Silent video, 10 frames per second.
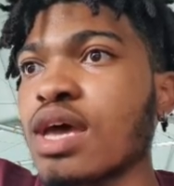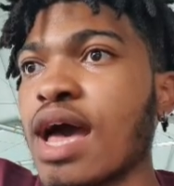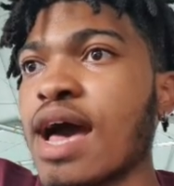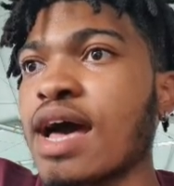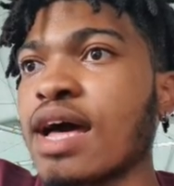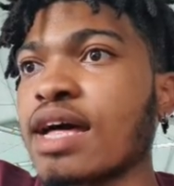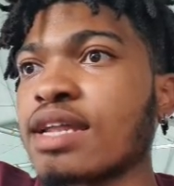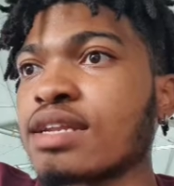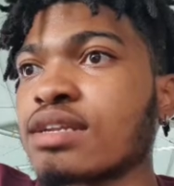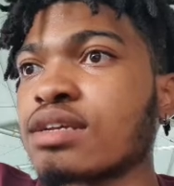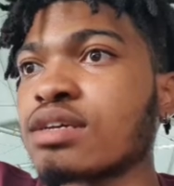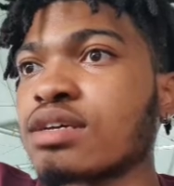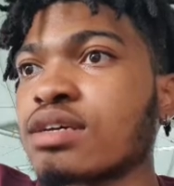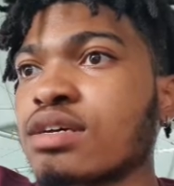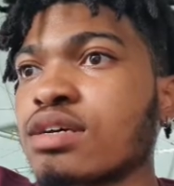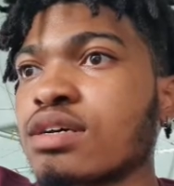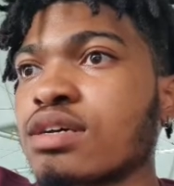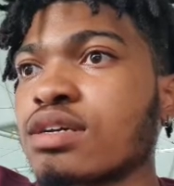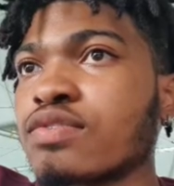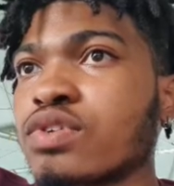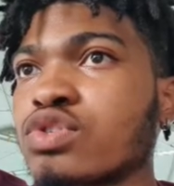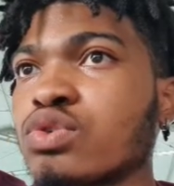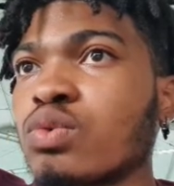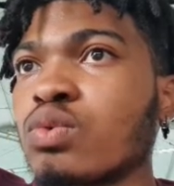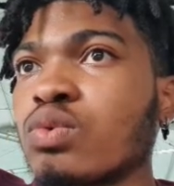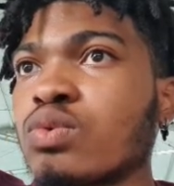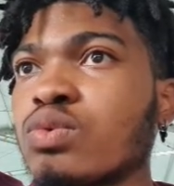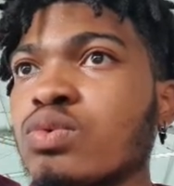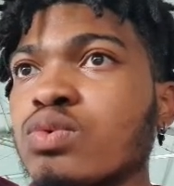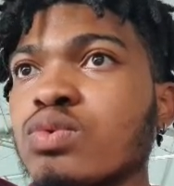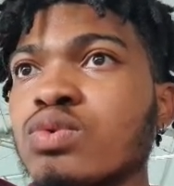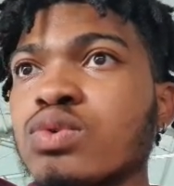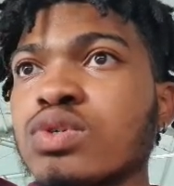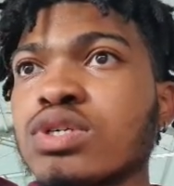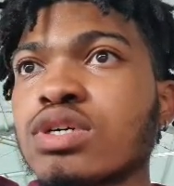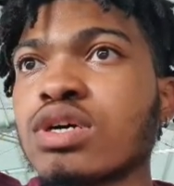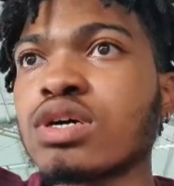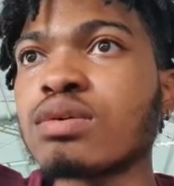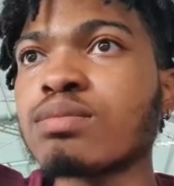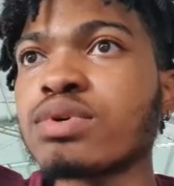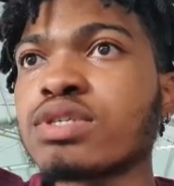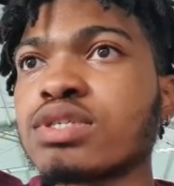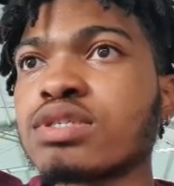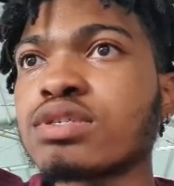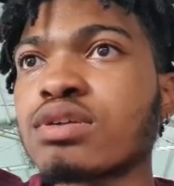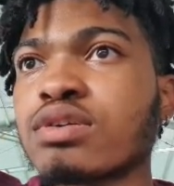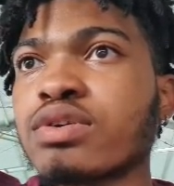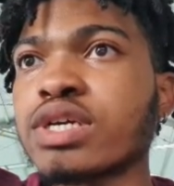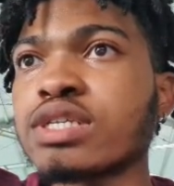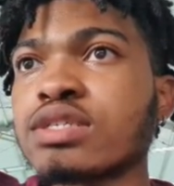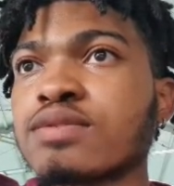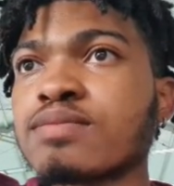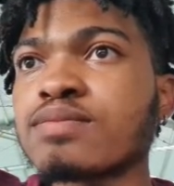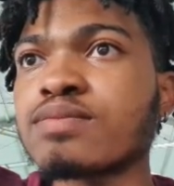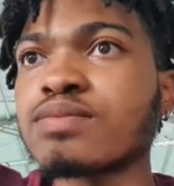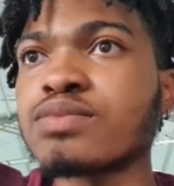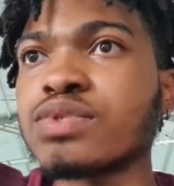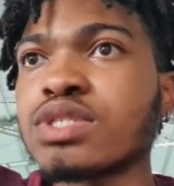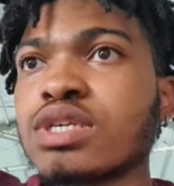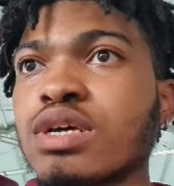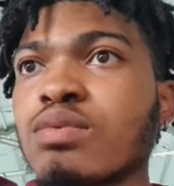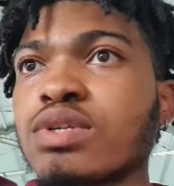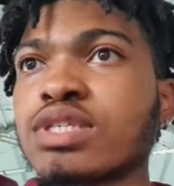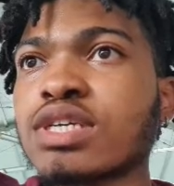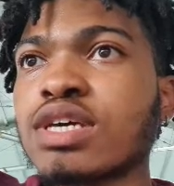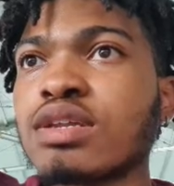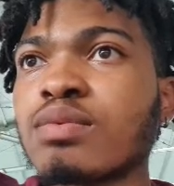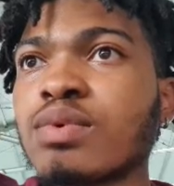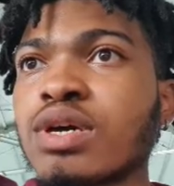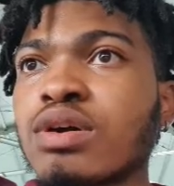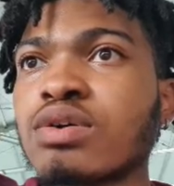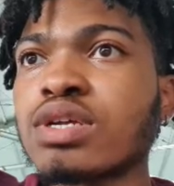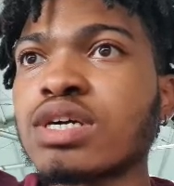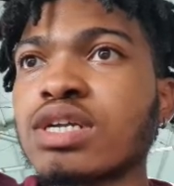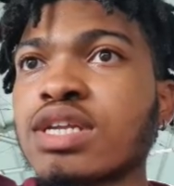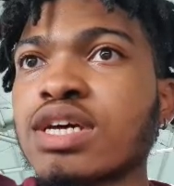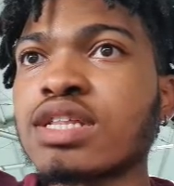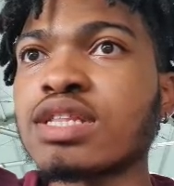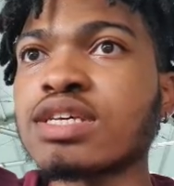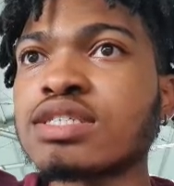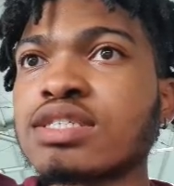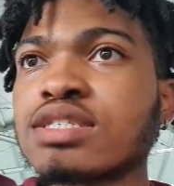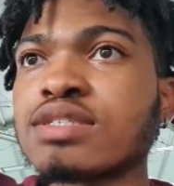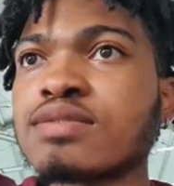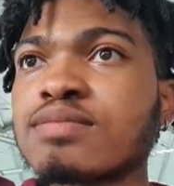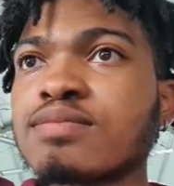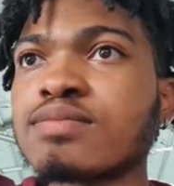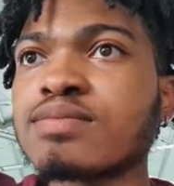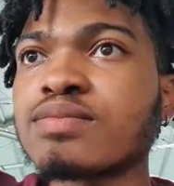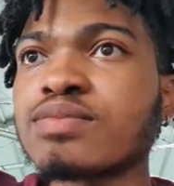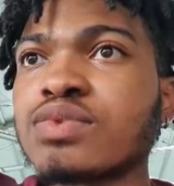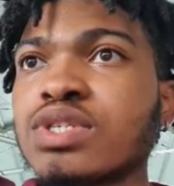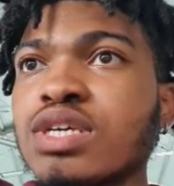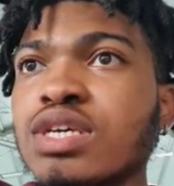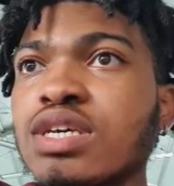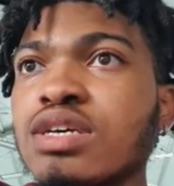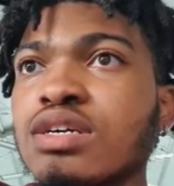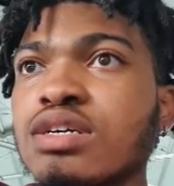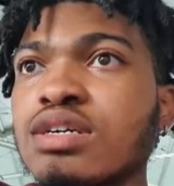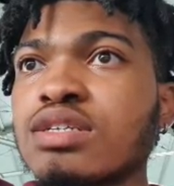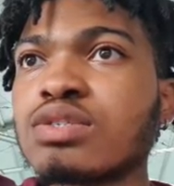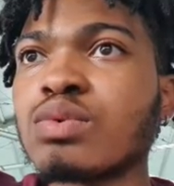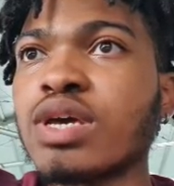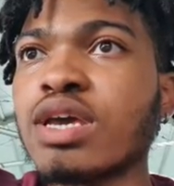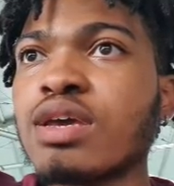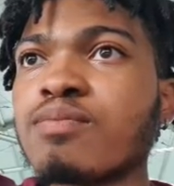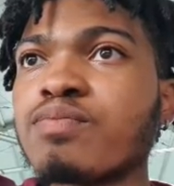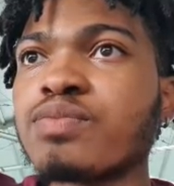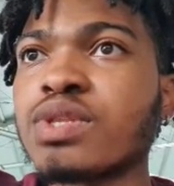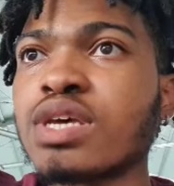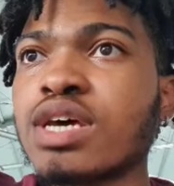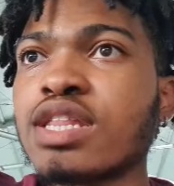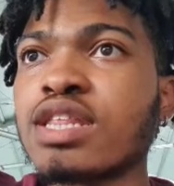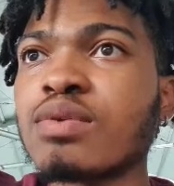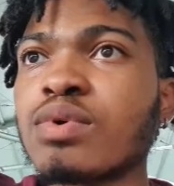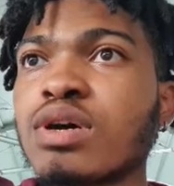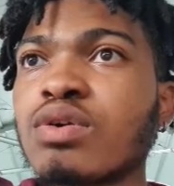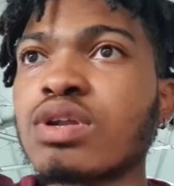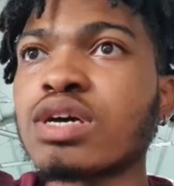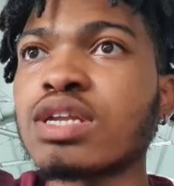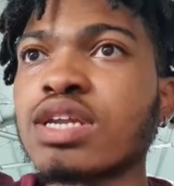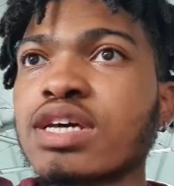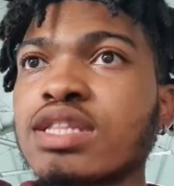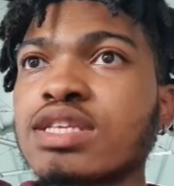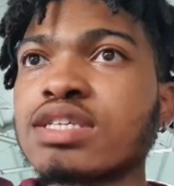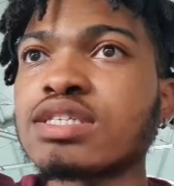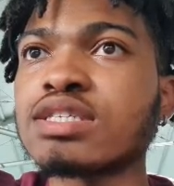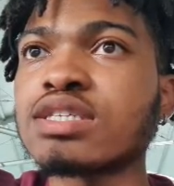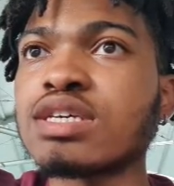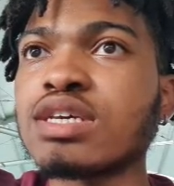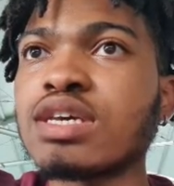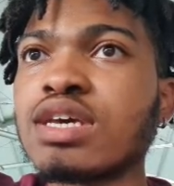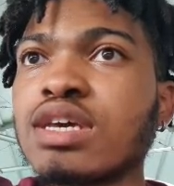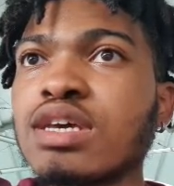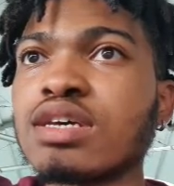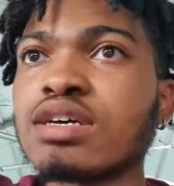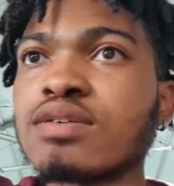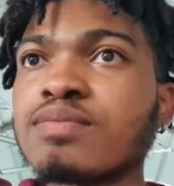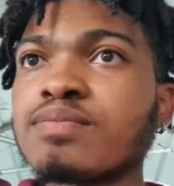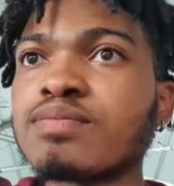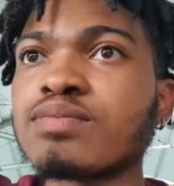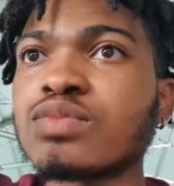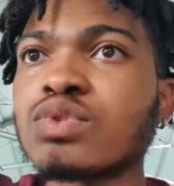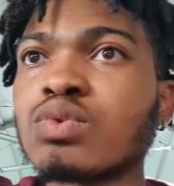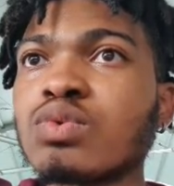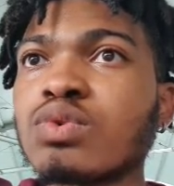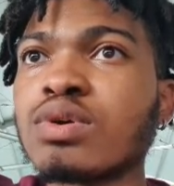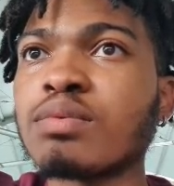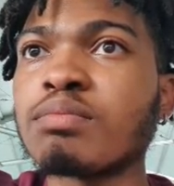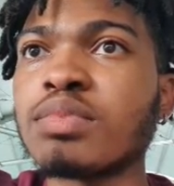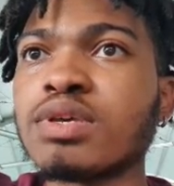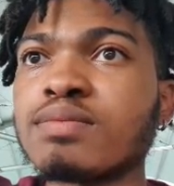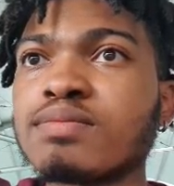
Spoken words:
and get 2 puts. Great. And once again, we are going to connect this here to A, and then we are going to connect this here to B,